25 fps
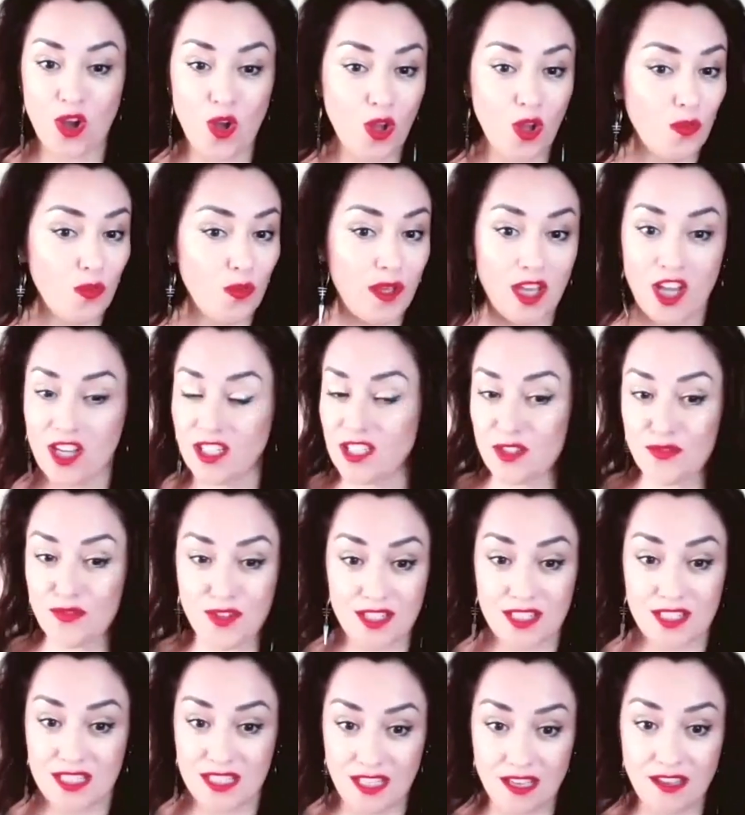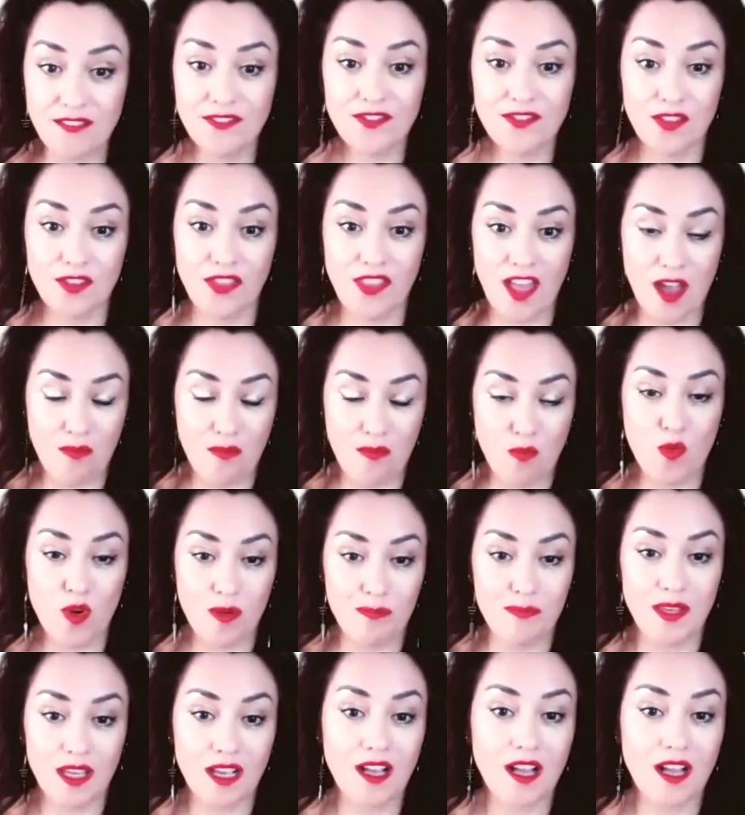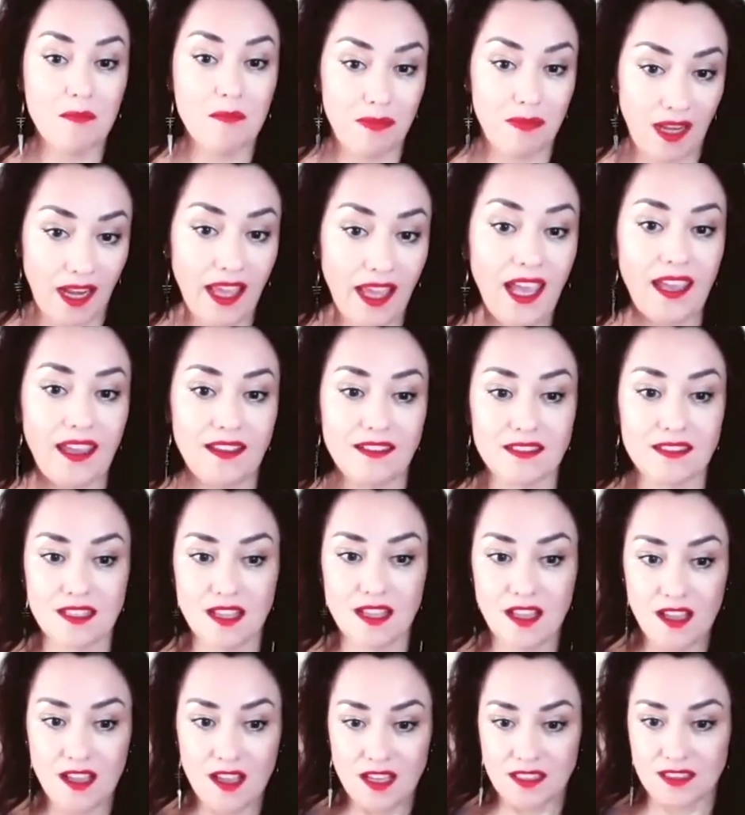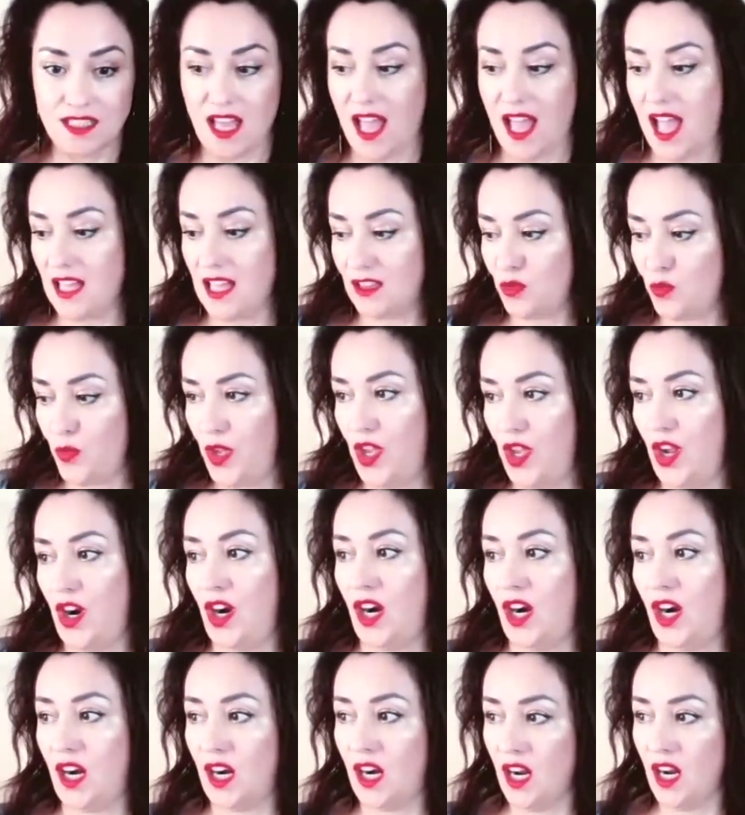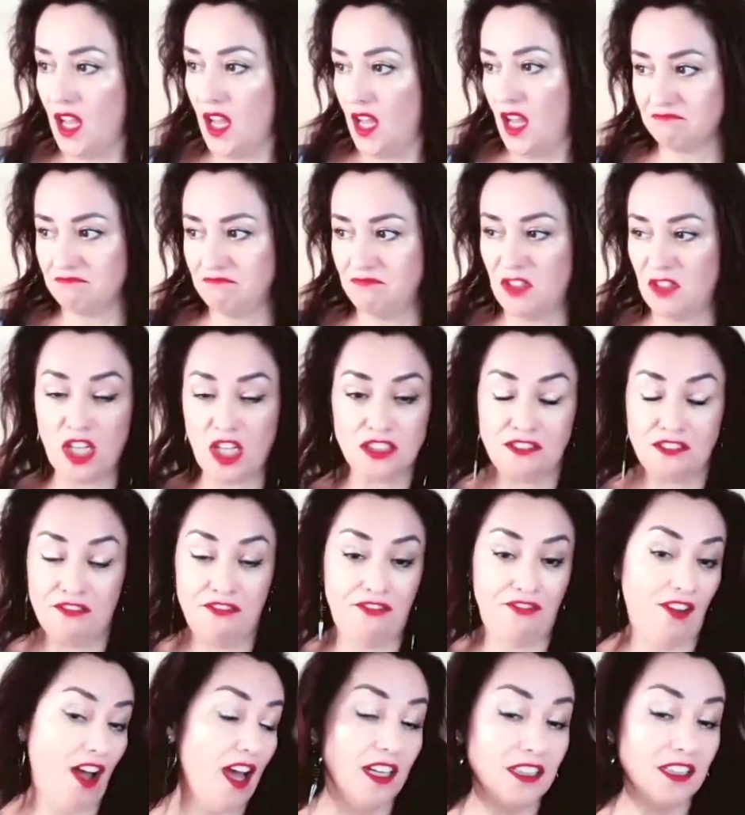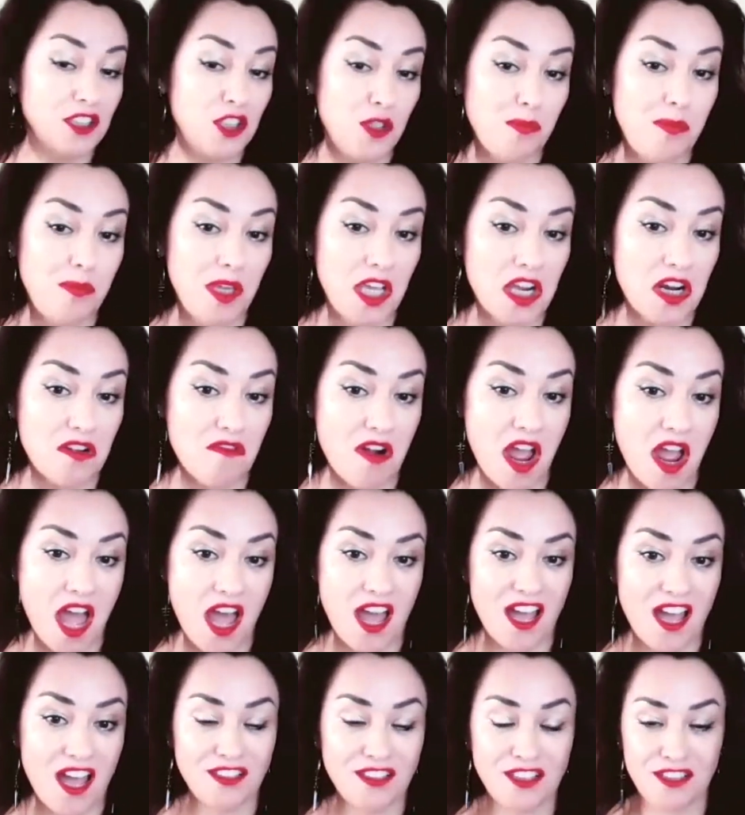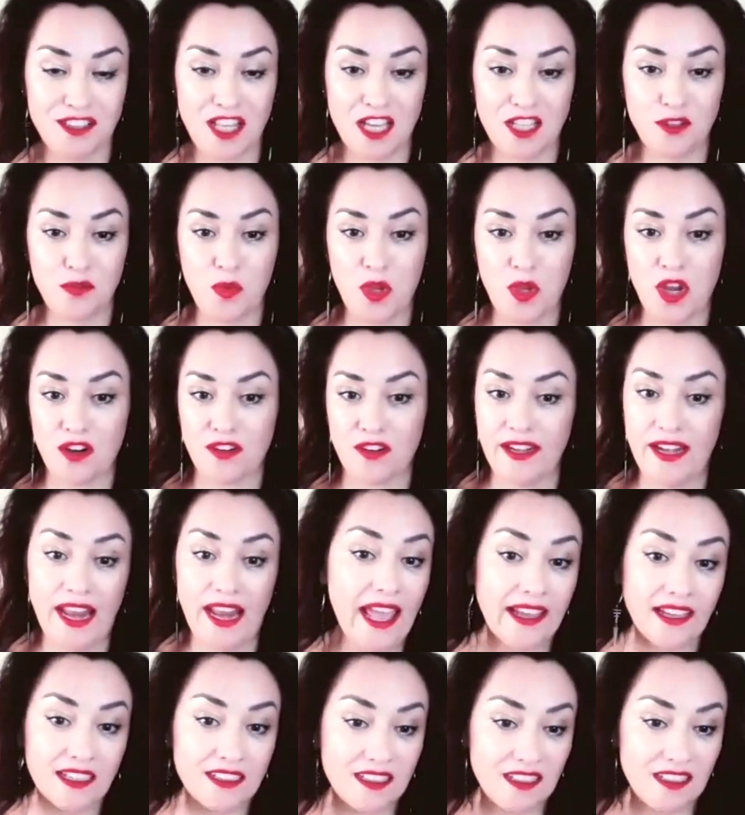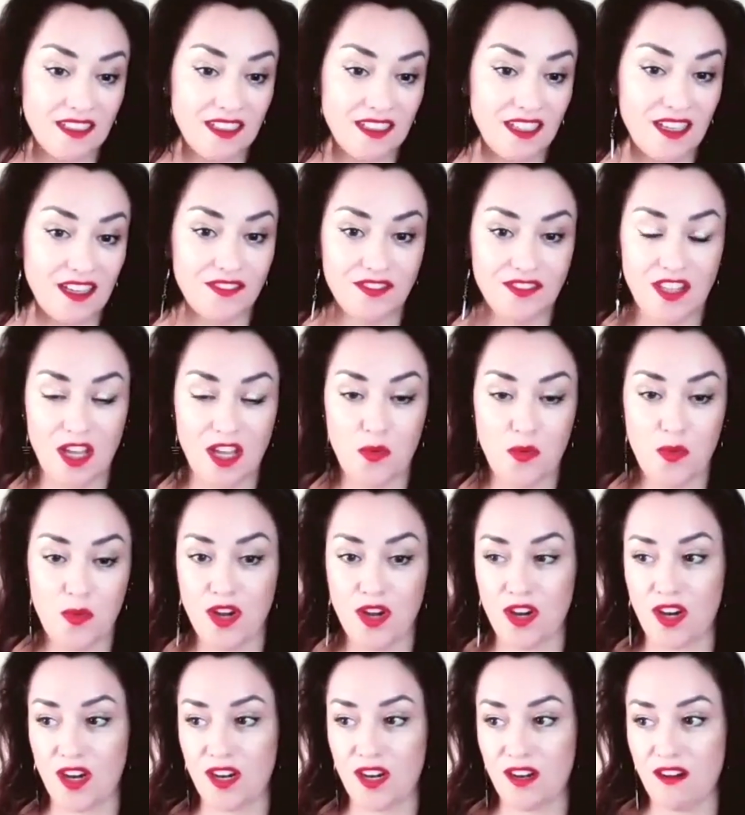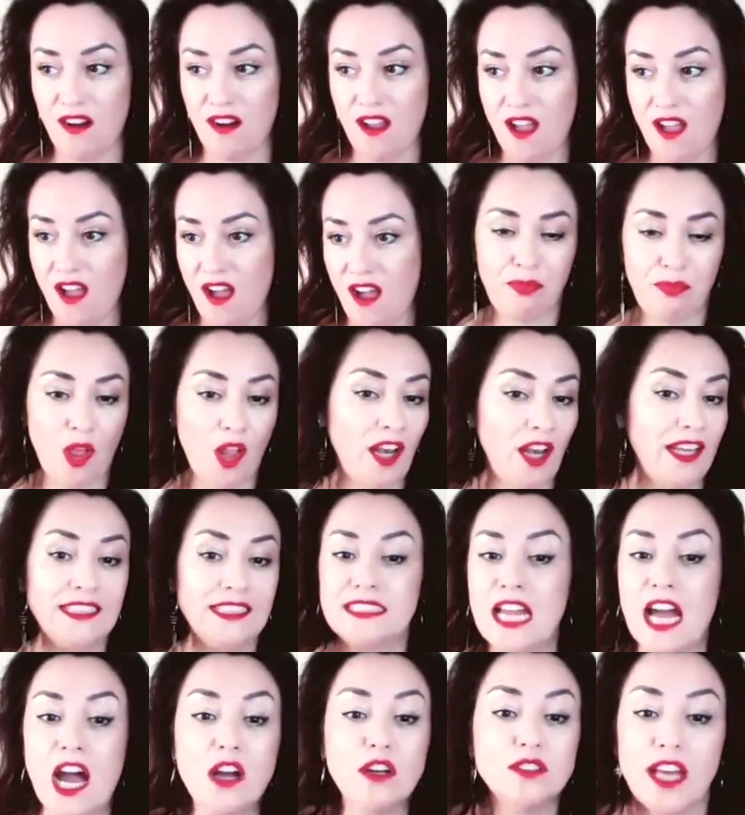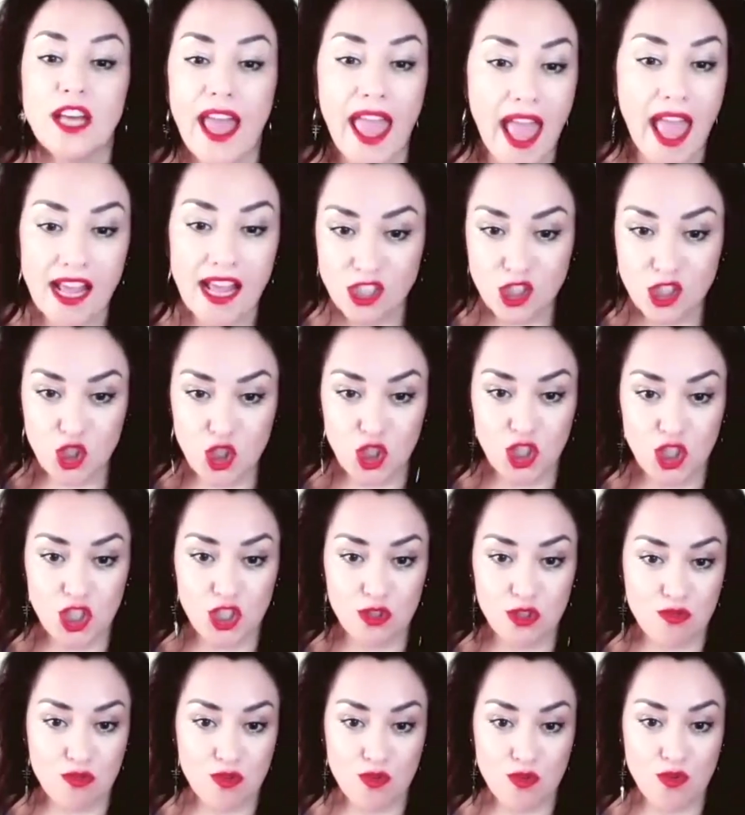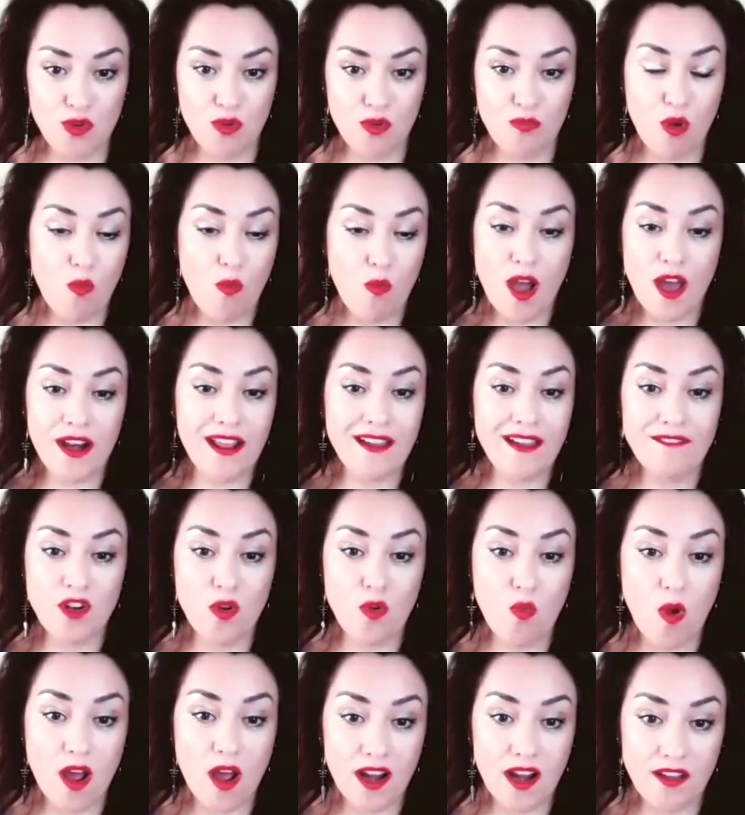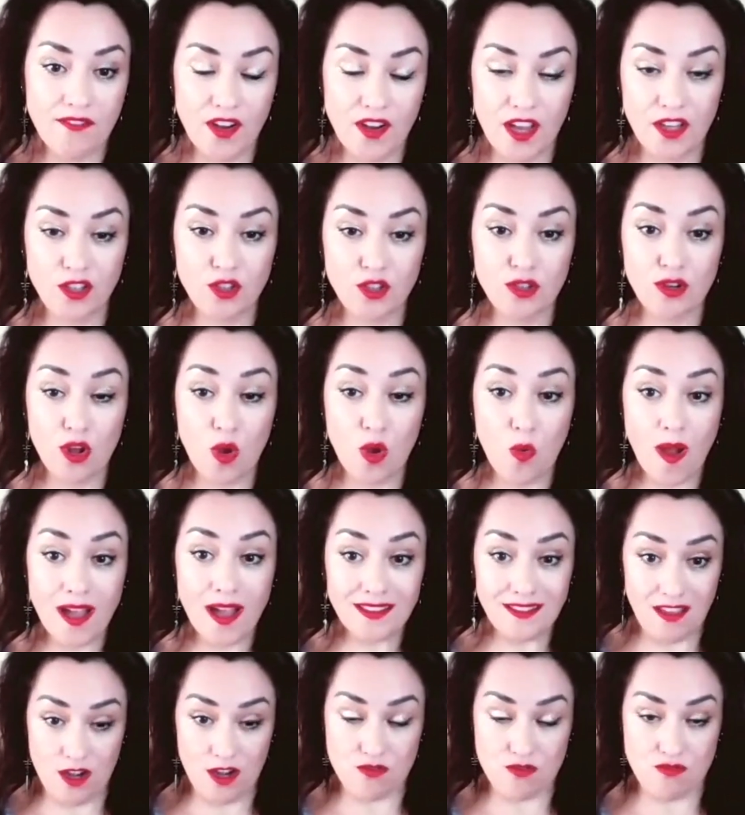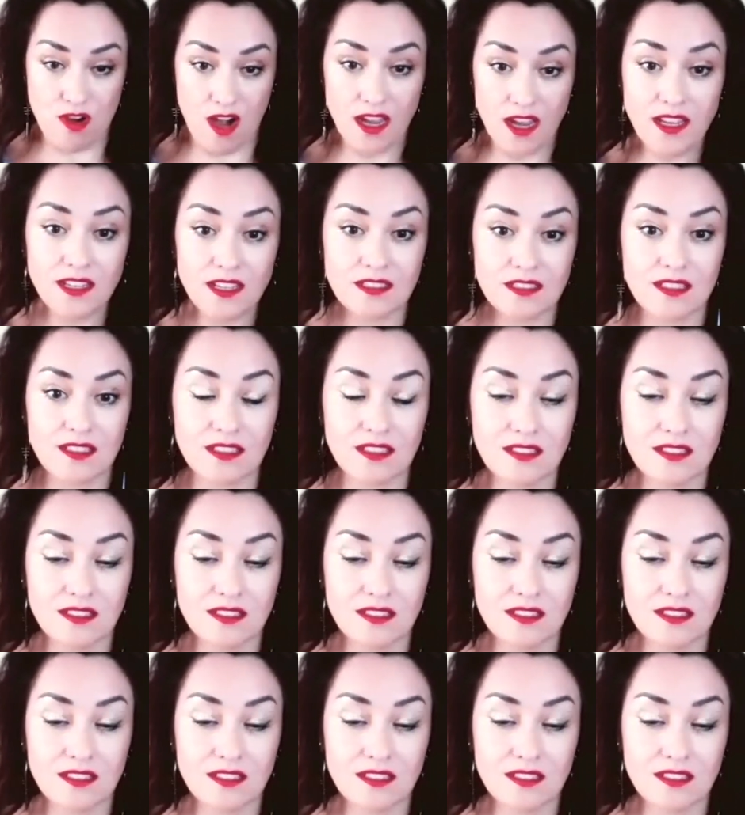all we're going to receive from them will be complaints that we are not fun to be around, that we are negative, that we are pulling down the energy in a room or whatever. And you know what? They're right.